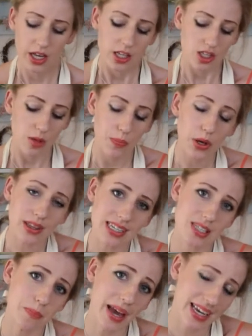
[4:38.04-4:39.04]
So put
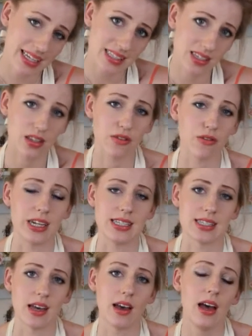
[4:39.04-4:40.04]
this back into the
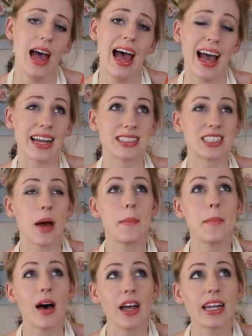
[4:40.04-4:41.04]
freezer, and
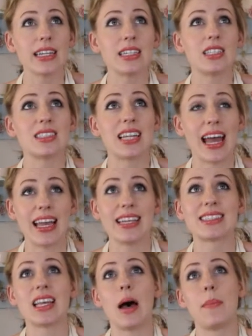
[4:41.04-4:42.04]
mine
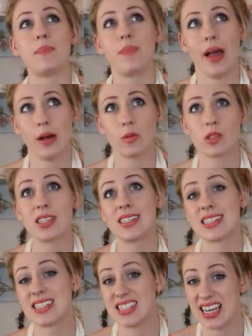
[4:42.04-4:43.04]
takes about
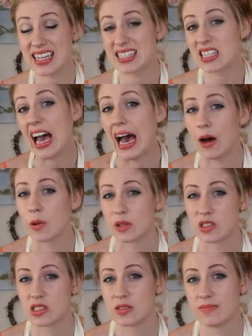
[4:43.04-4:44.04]
6
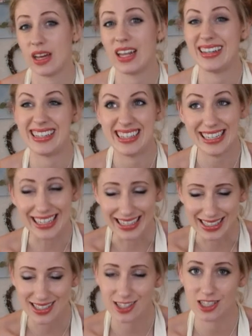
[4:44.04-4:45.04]
hours at
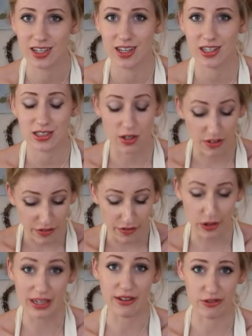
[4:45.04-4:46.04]
least to
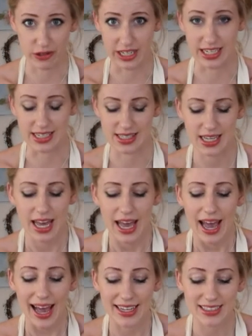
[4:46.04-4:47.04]
fully freeze,
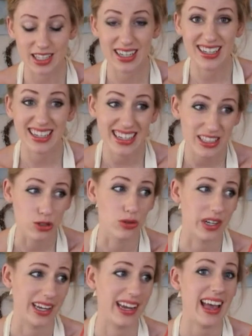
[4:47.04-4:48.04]
and
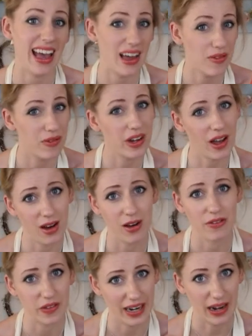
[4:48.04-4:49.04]
literally every
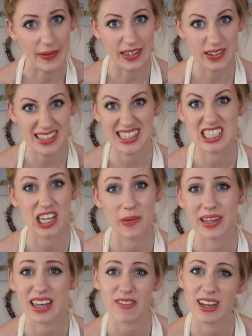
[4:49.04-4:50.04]
half an hour you need to go
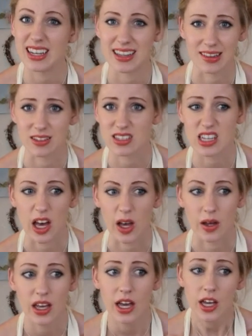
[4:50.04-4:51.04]
and give it a little
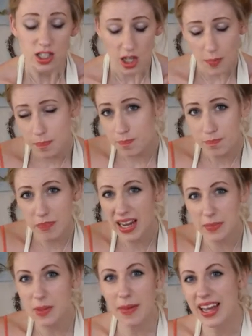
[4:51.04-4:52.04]
stir. So
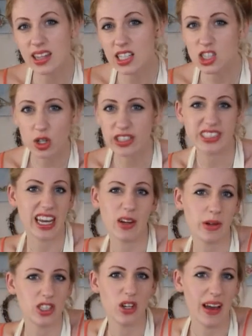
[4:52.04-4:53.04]
maybe make this on a day
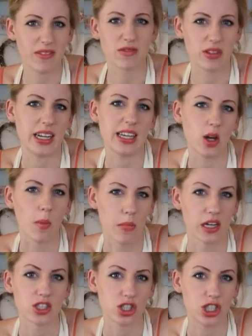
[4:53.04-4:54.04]
when you haven't really got
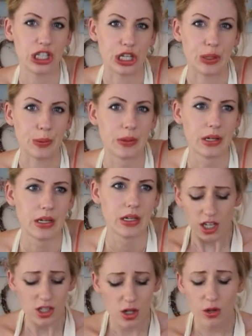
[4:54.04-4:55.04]
much to do.
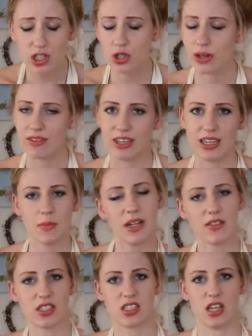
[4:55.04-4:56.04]
As long as you're giving it a bit
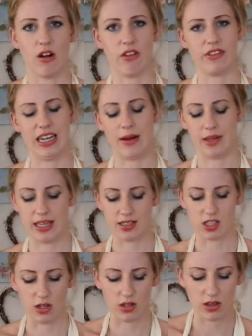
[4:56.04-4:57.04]
of a stir every now and then
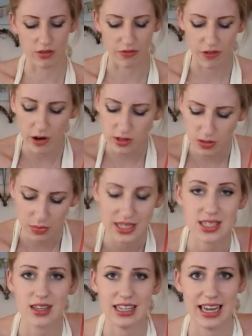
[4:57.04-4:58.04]
so that the frozen
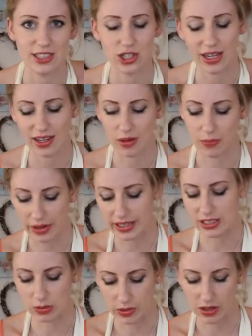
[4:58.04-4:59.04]
bits at the edge get
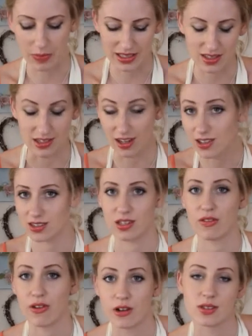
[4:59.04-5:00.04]
combined with the bits that aren't so
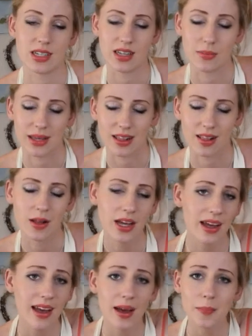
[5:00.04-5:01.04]
frozen in the middle,
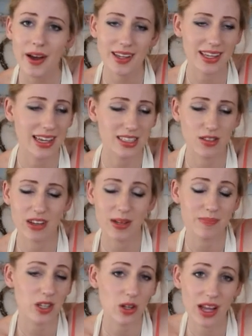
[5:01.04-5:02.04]
by the end of
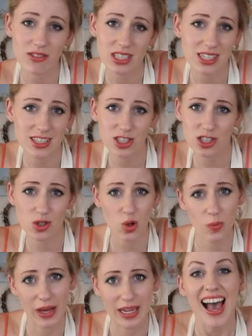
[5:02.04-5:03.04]
it, you'll have a delicious
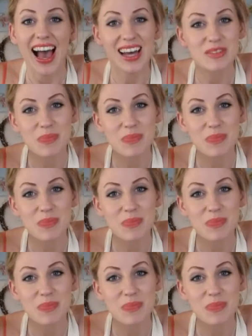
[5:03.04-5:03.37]
sorbet. And